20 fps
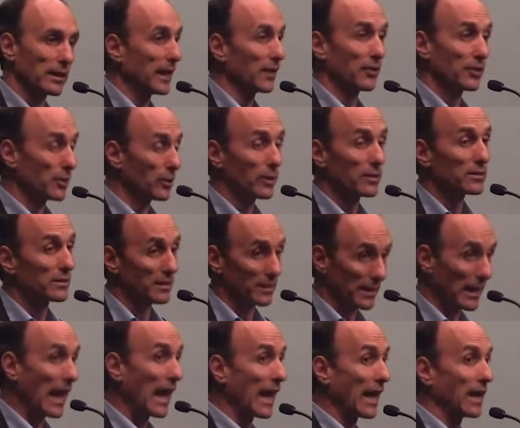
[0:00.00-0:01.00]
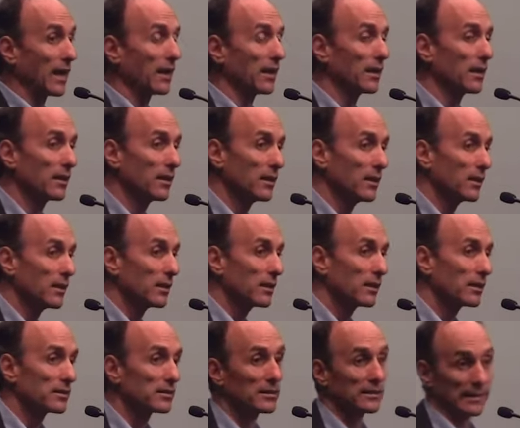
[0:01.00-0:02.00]
Now, the USDA
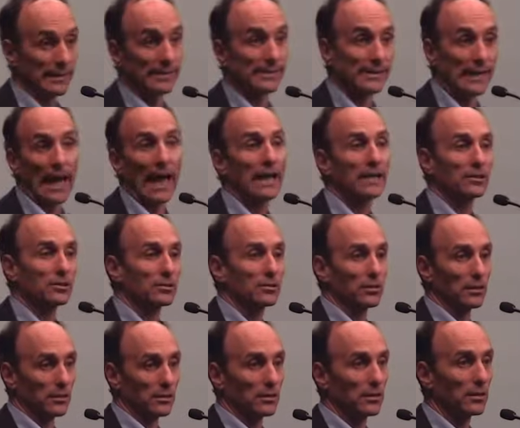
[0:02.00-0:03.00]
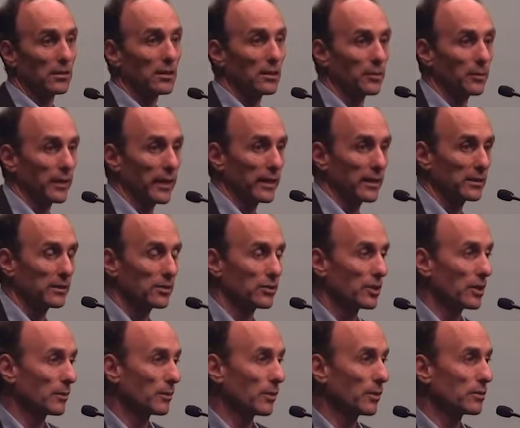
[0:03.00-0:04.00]
is a disaster related to
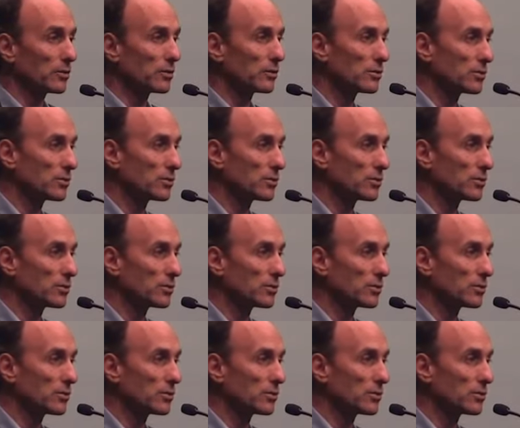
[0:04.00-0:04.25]
GMOs.